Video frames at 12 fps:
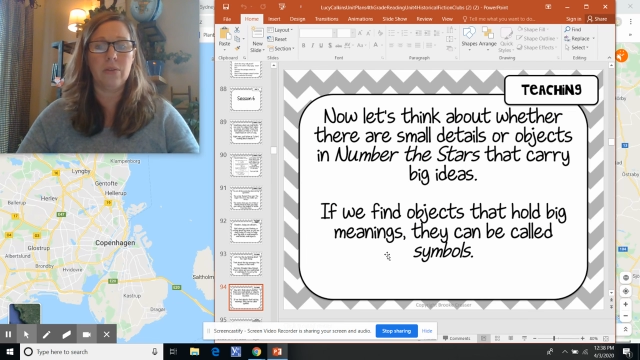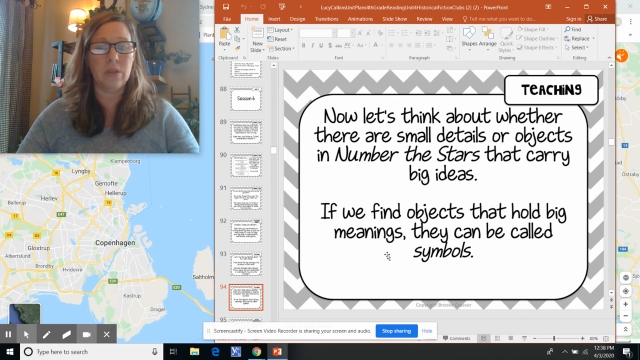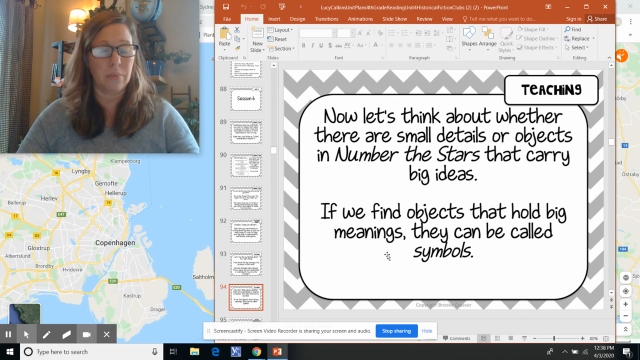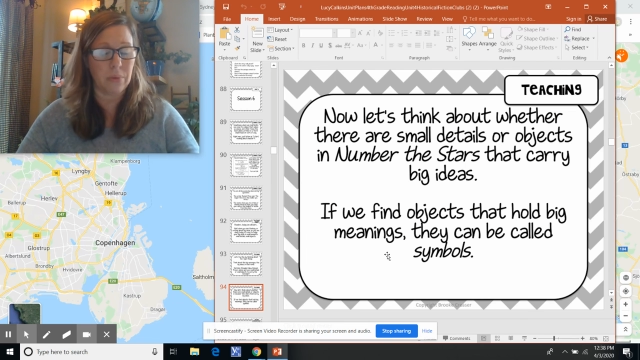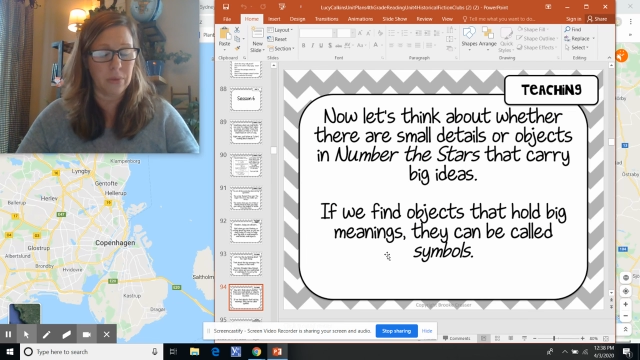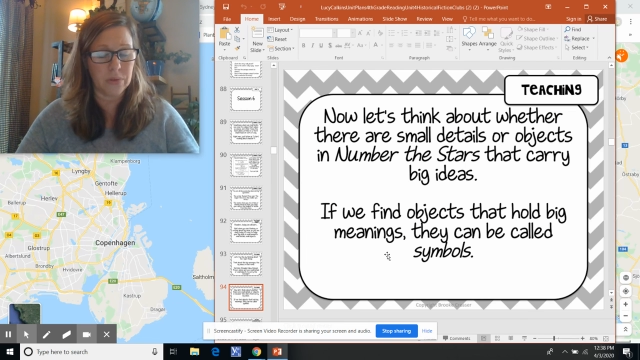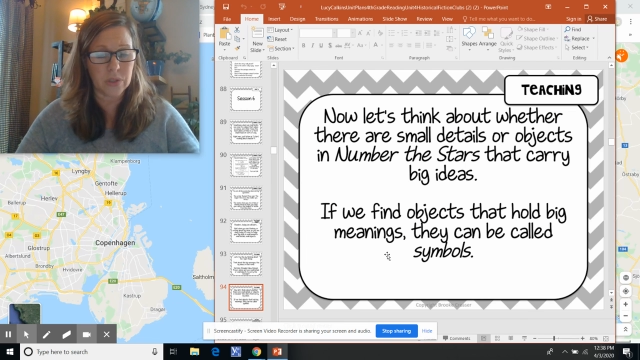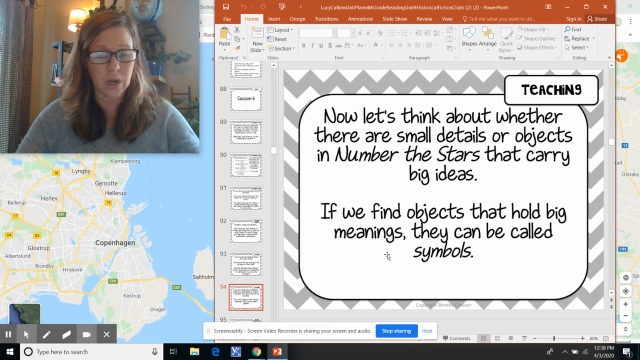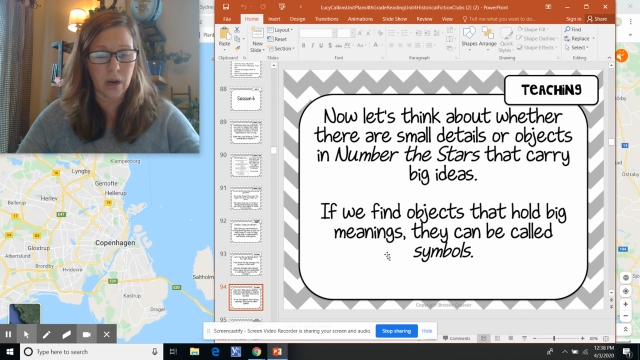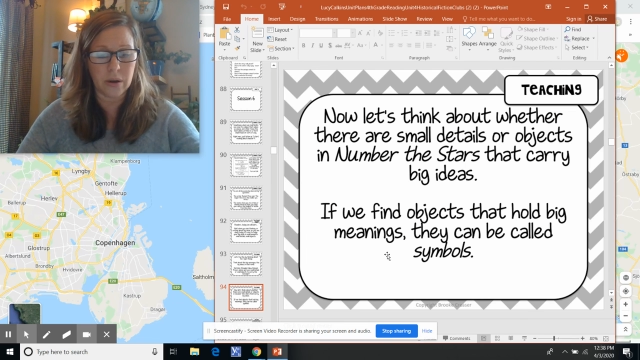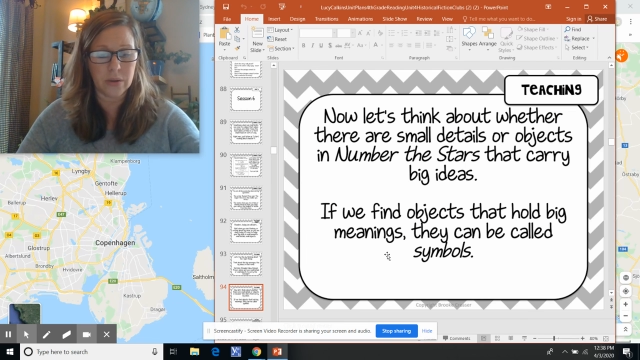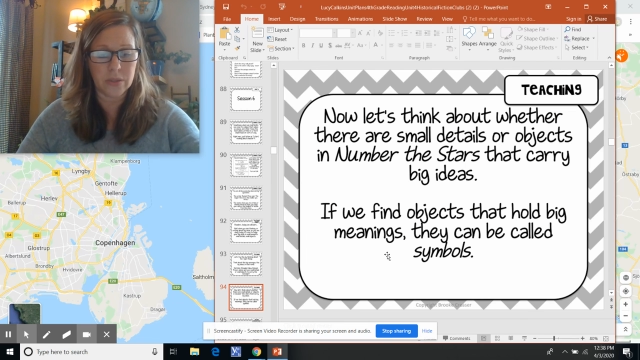Number the
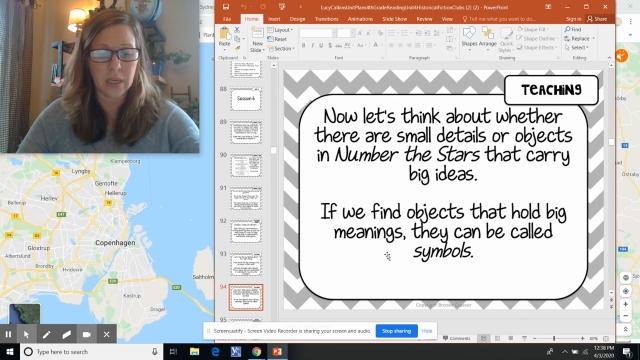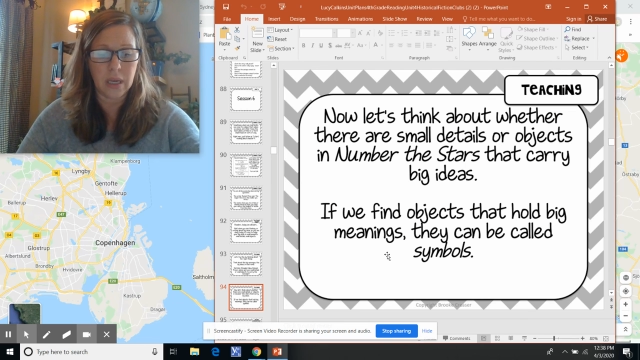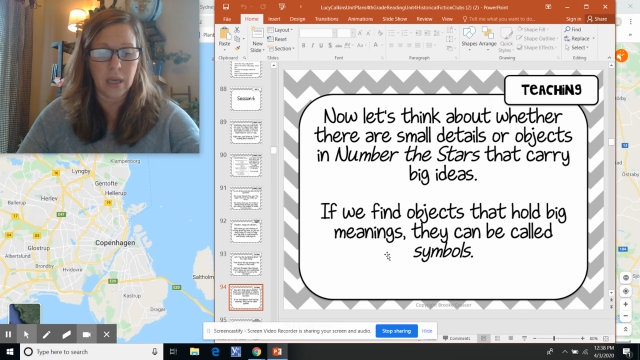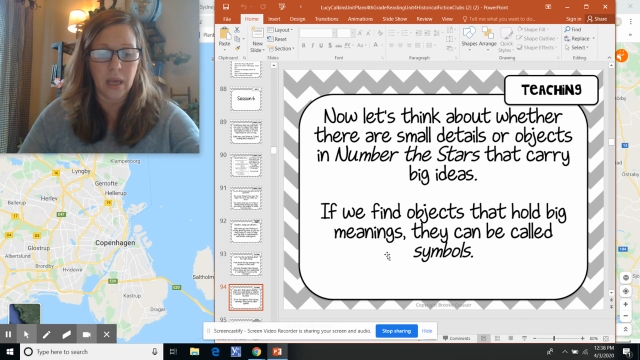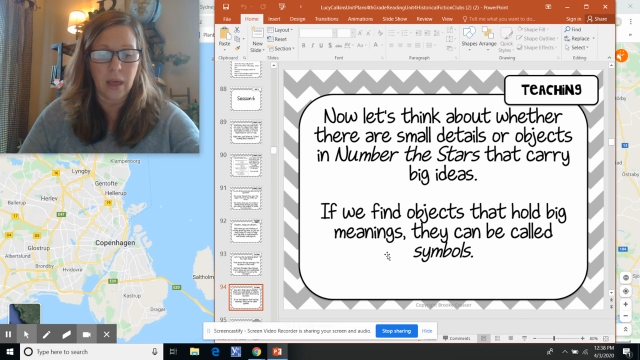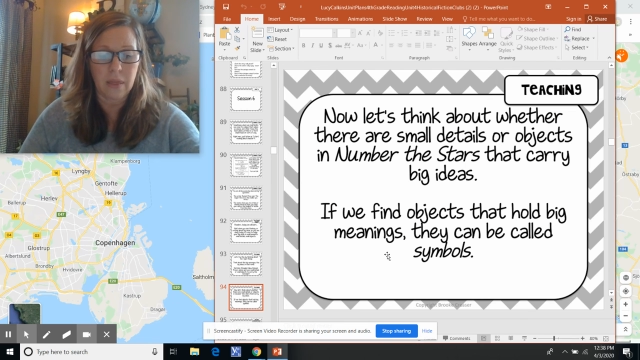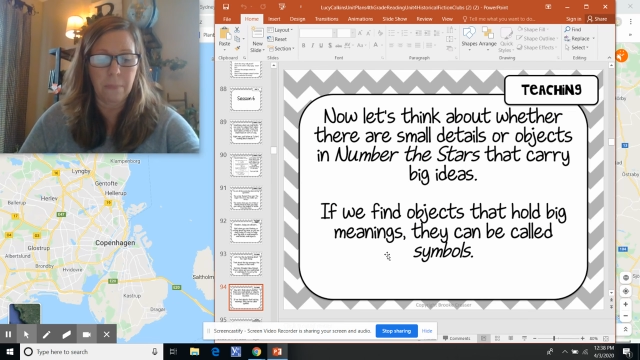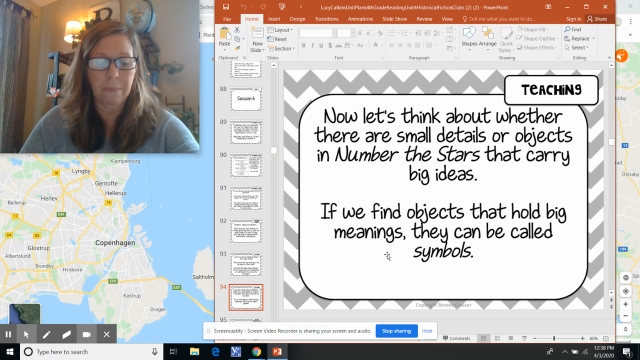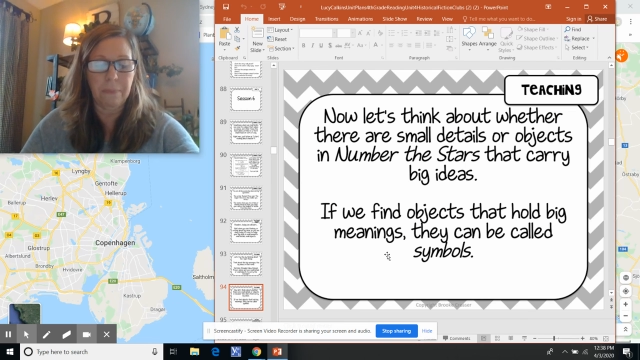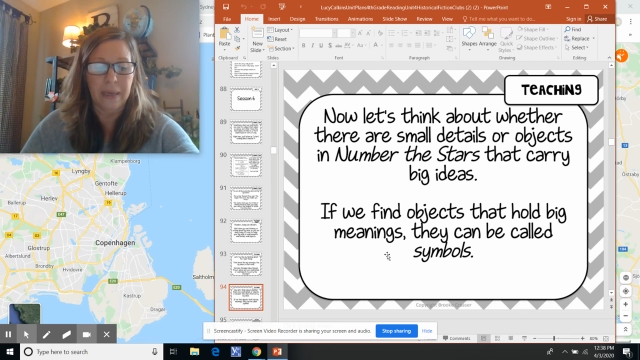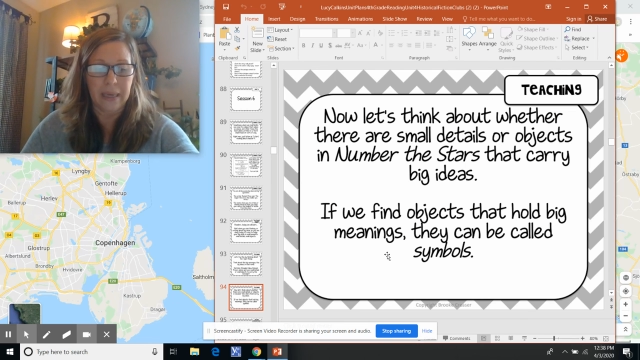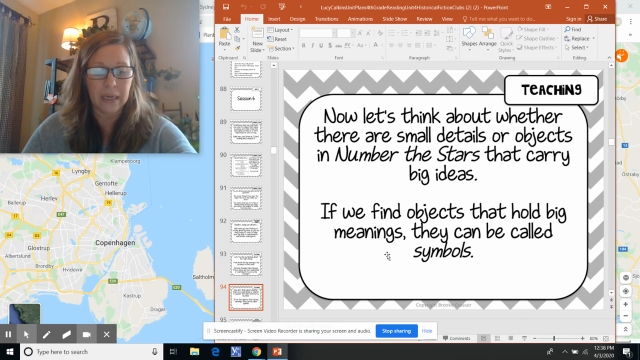Stars,
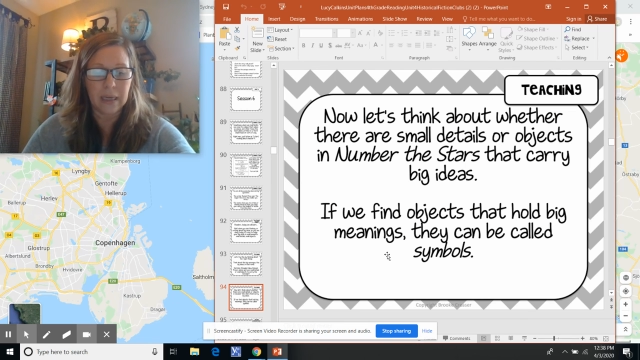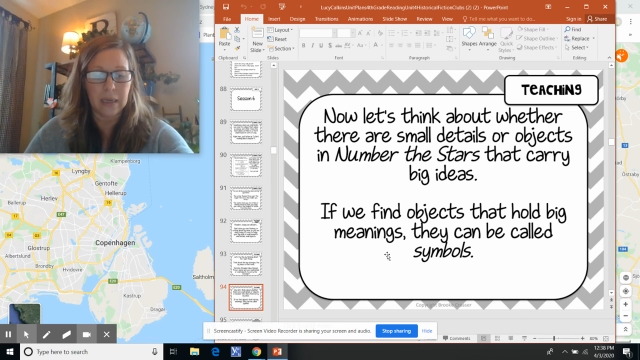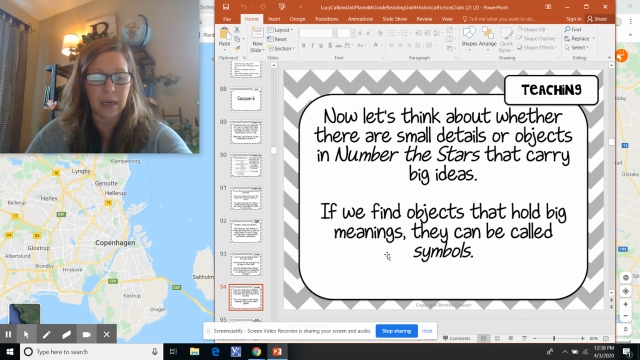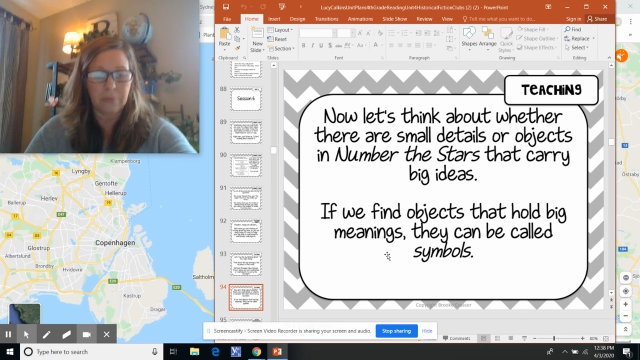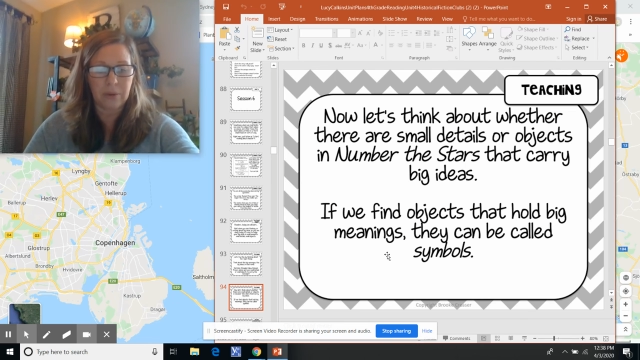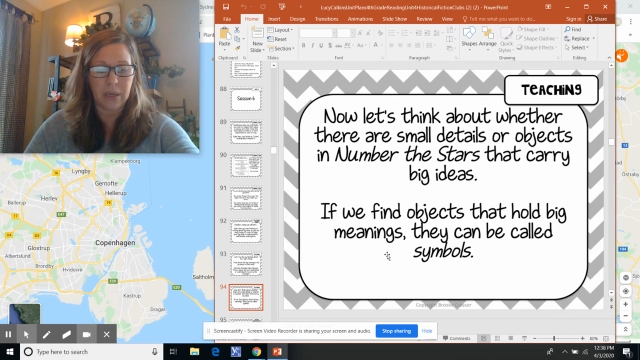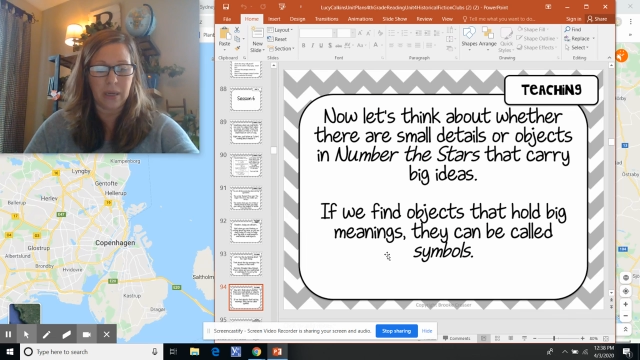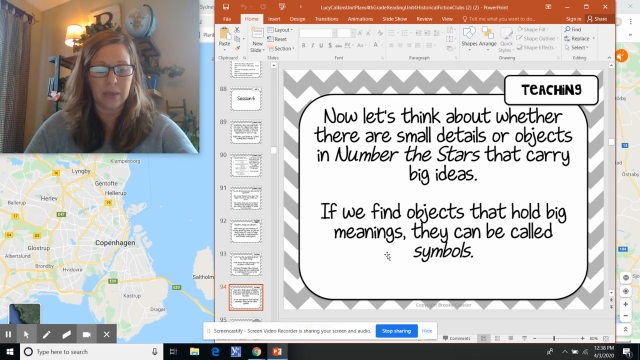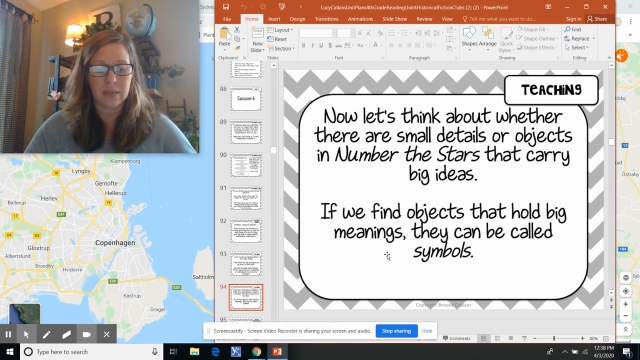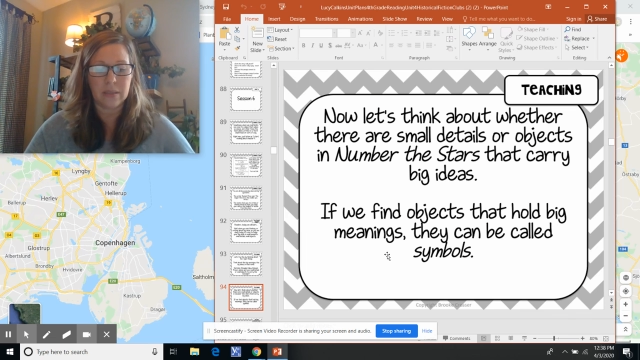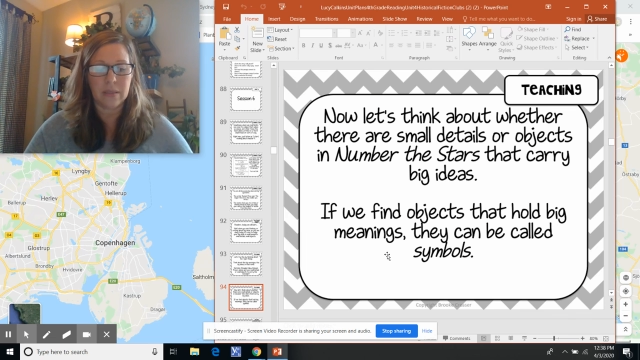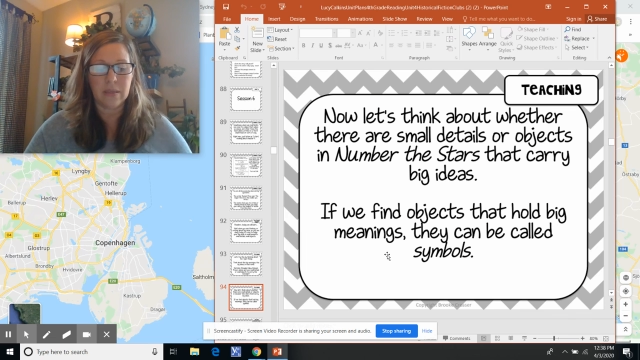the pink
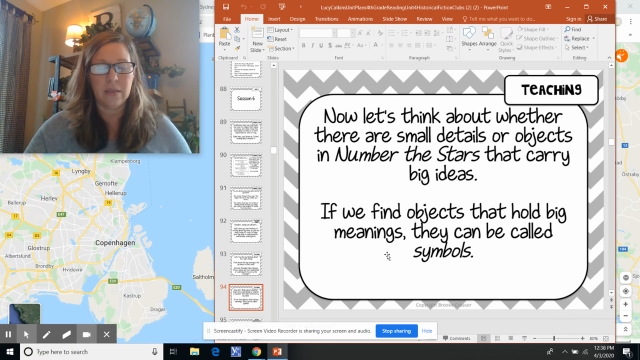cupcakes.